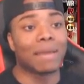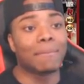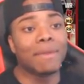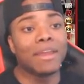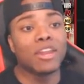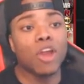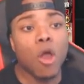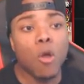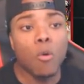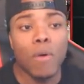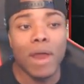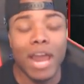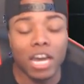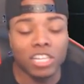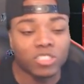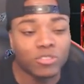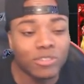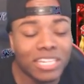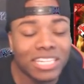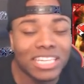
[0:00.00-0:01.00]
Let me know what
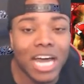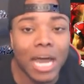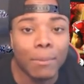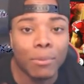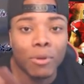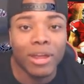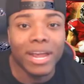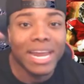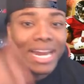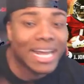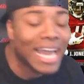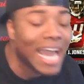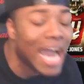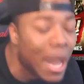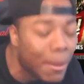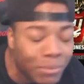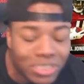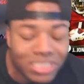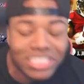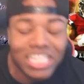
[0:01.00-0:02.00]
else you need to upgrade in the
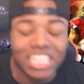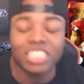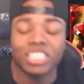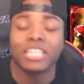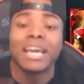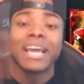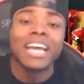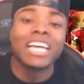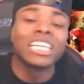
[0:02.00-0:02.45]
comment section.